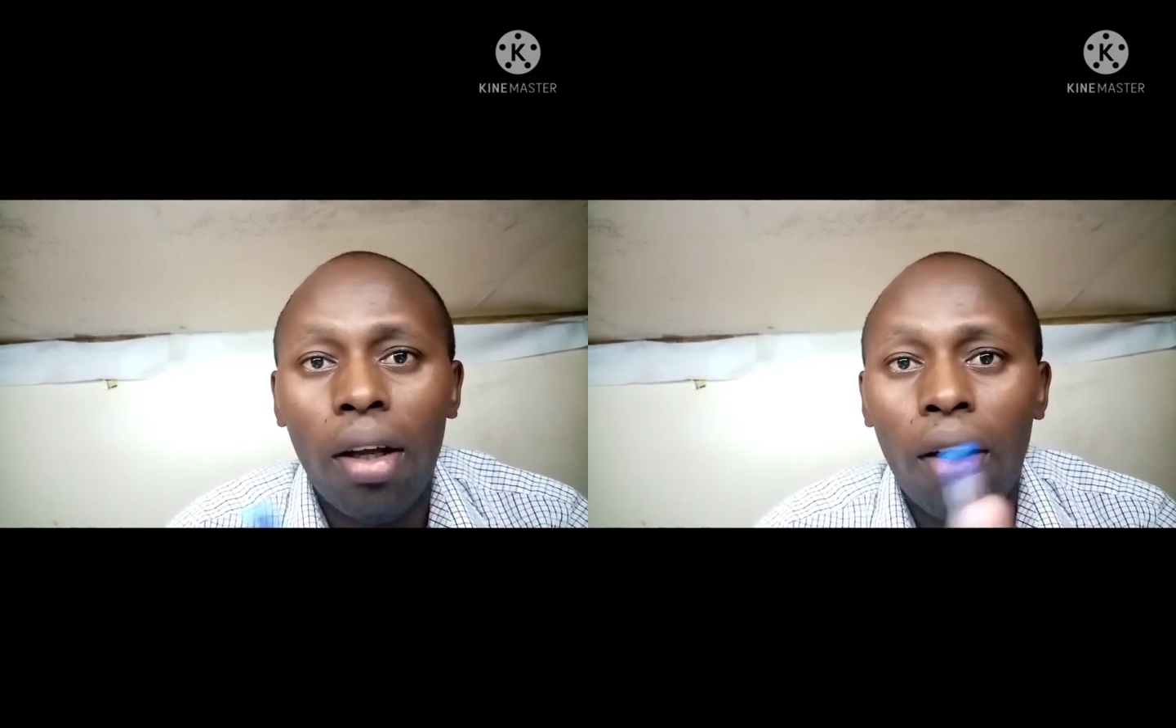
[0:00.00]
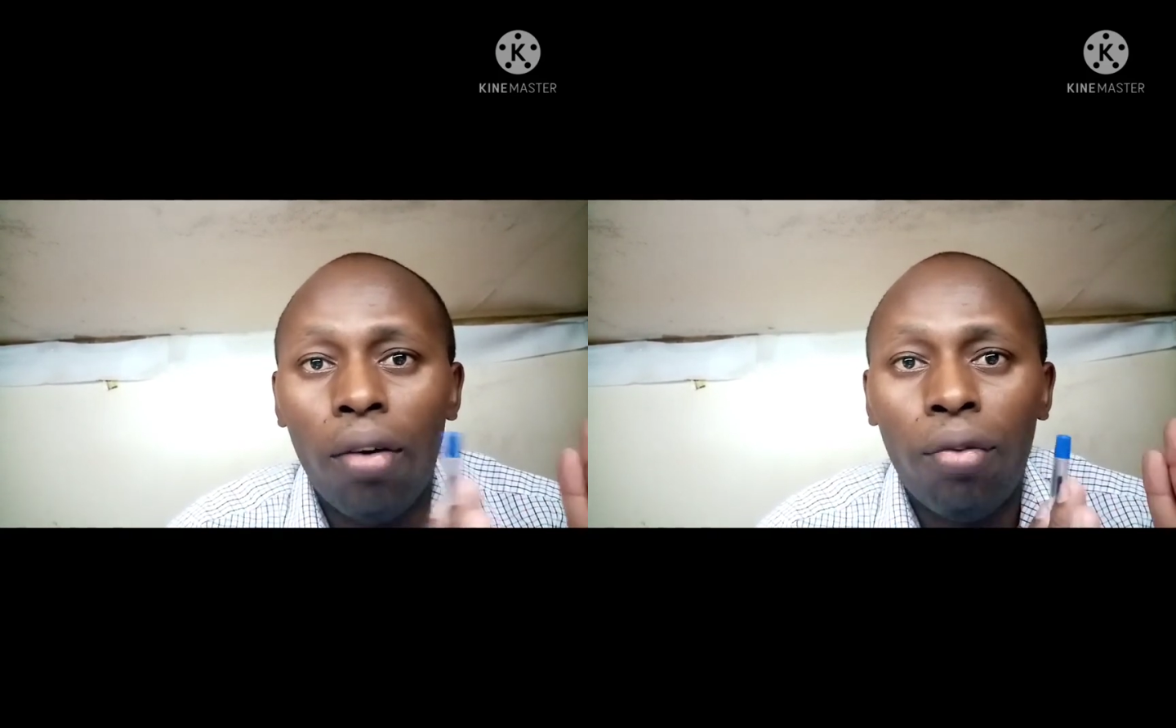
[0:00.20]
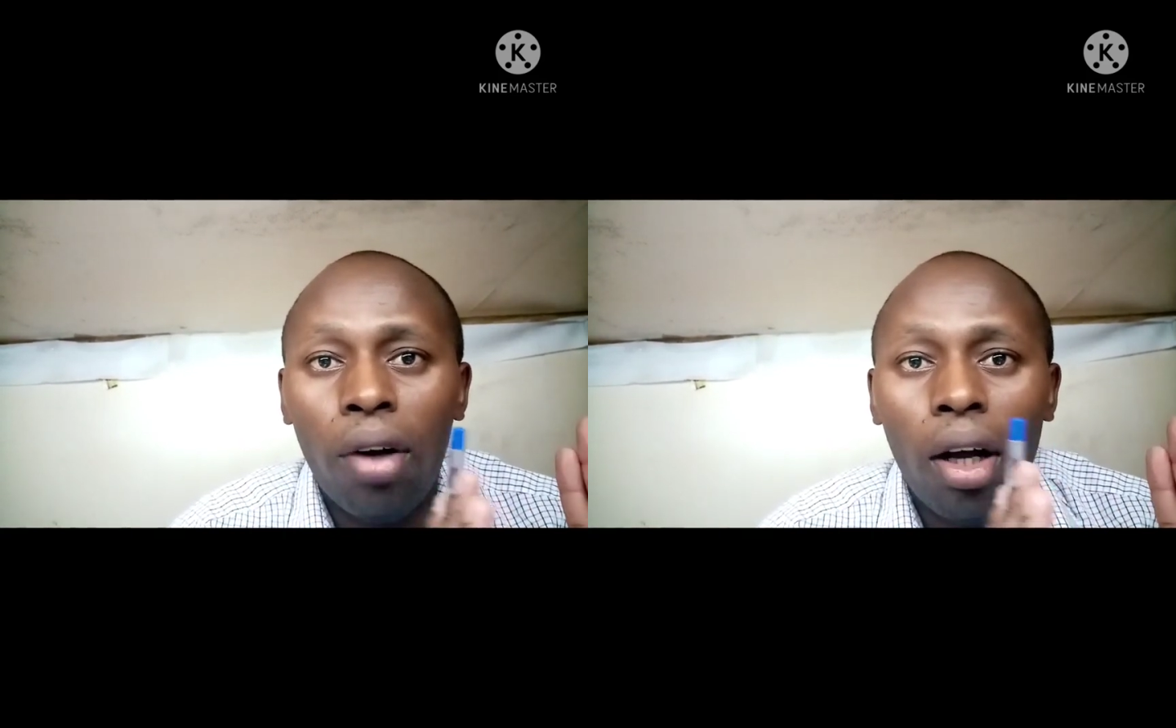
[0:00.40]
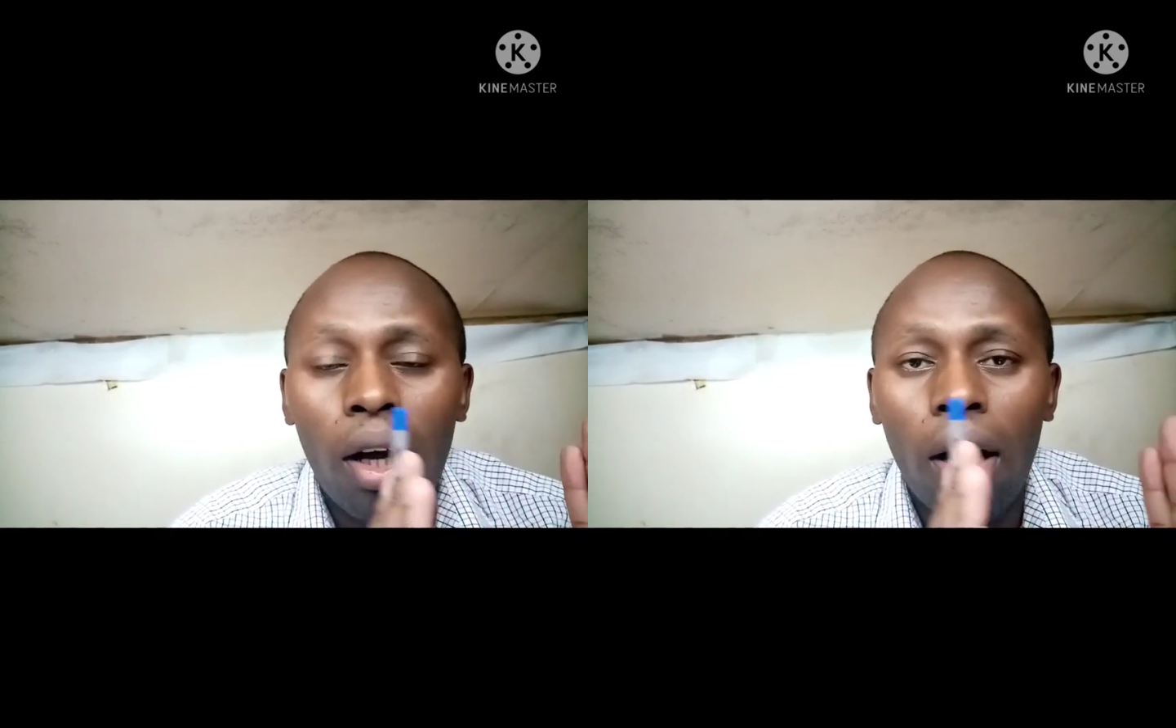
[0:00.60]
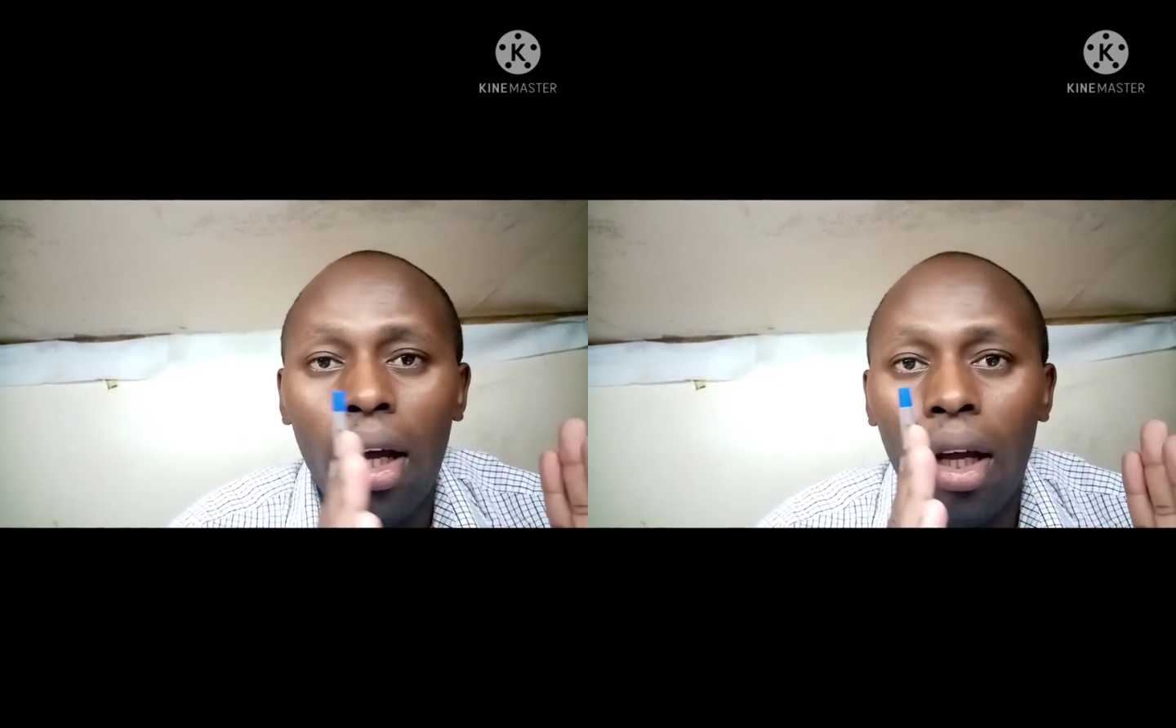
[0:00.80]

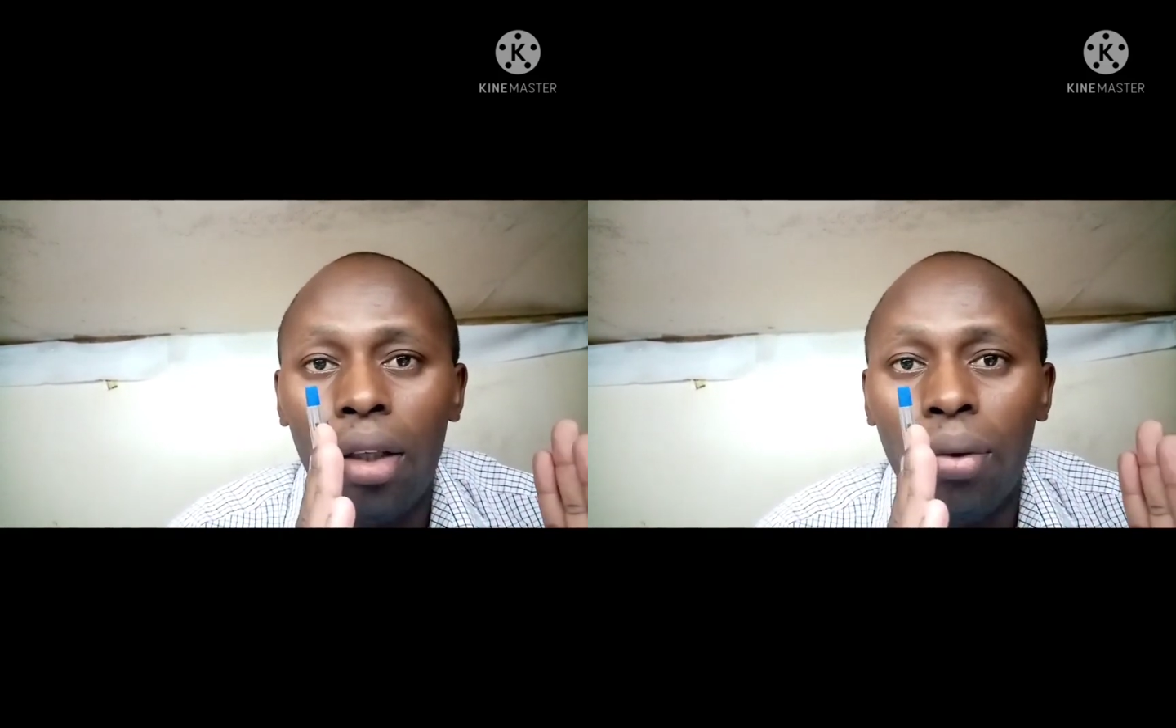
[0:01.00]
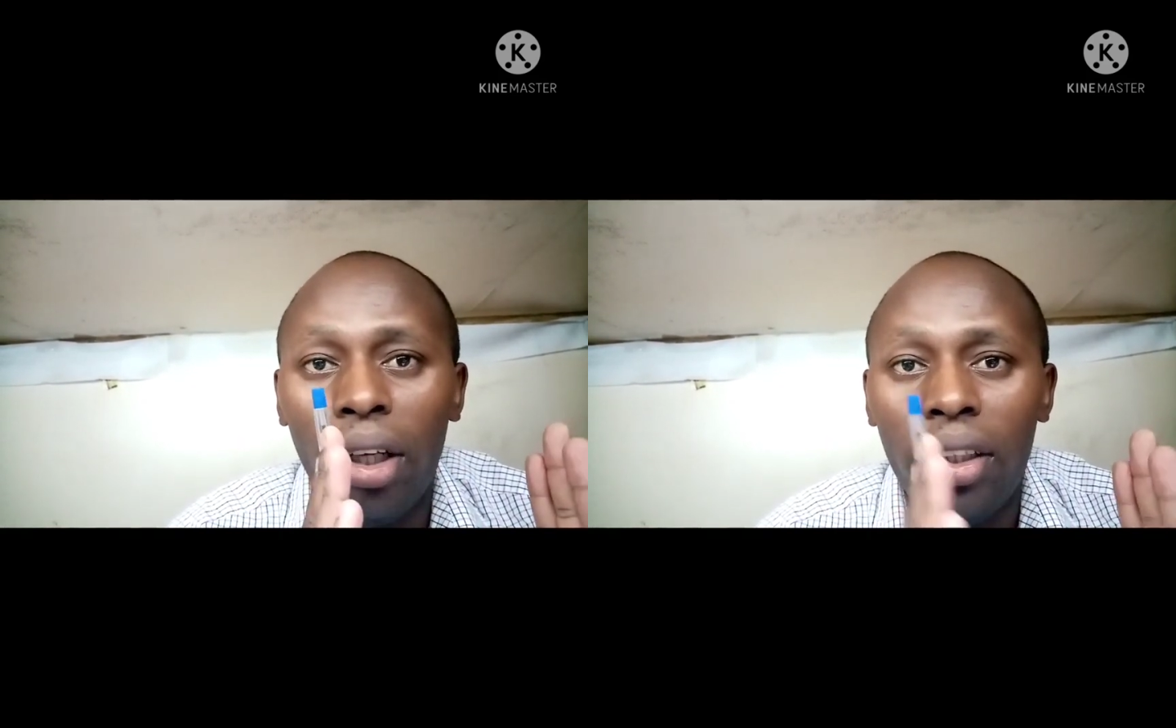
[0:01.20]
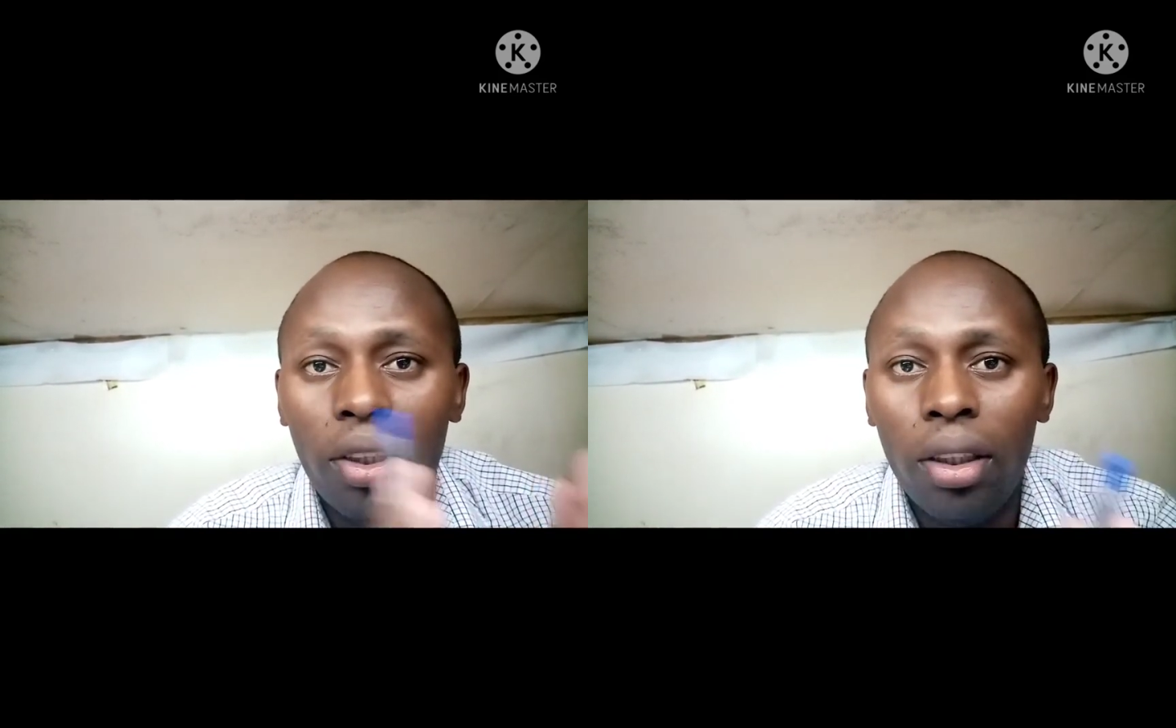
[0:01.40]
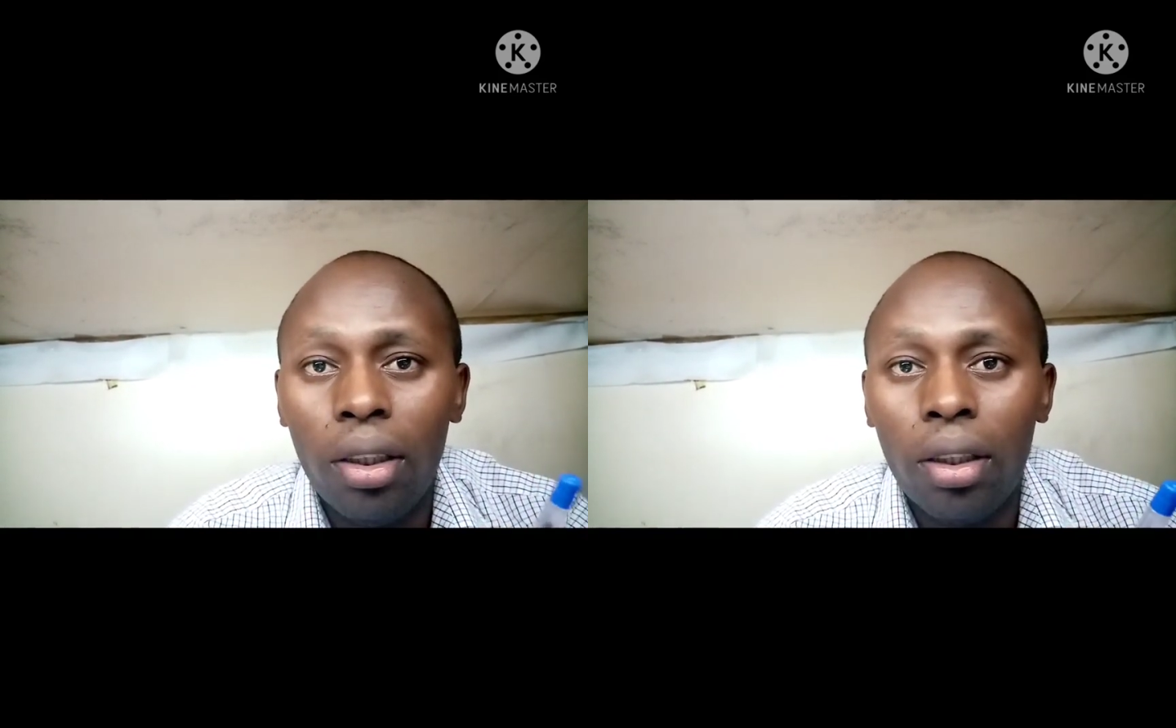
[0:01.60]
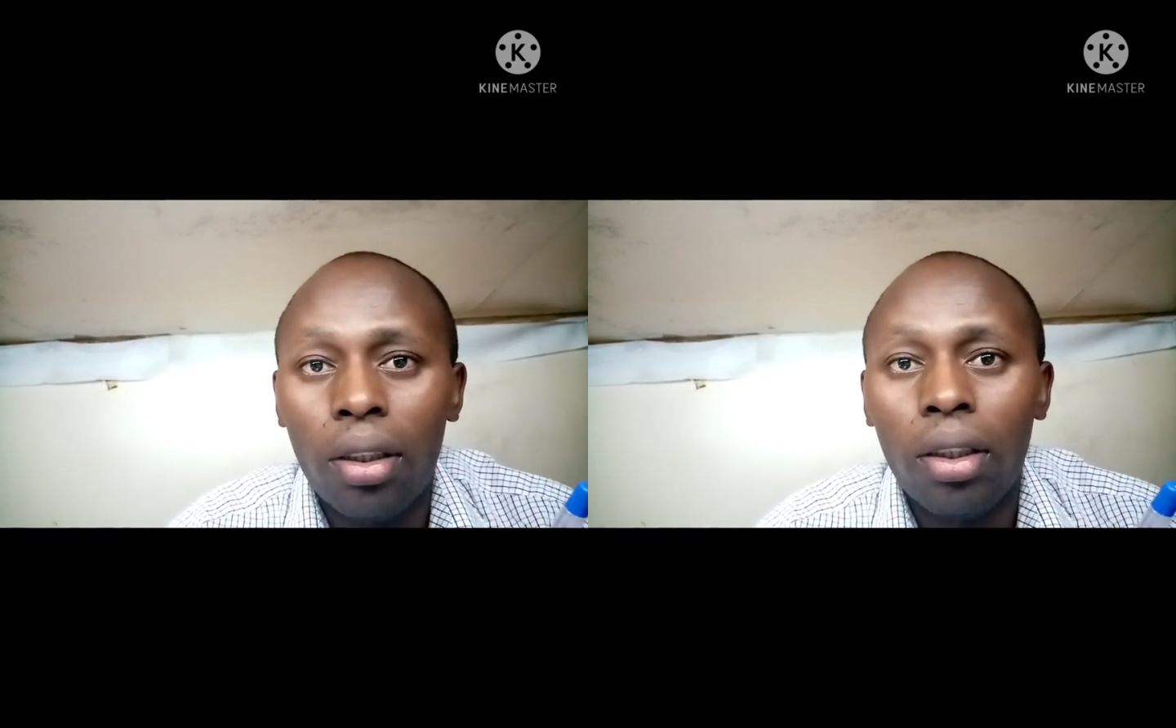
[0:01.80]
your
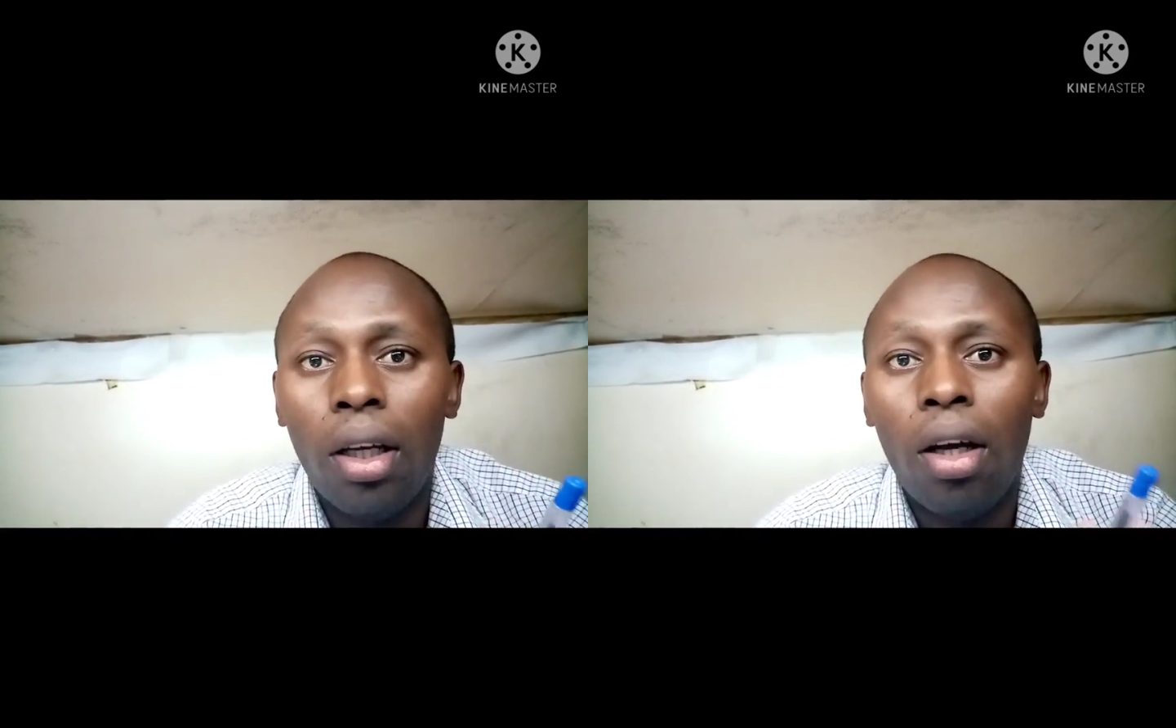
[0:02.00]
chicks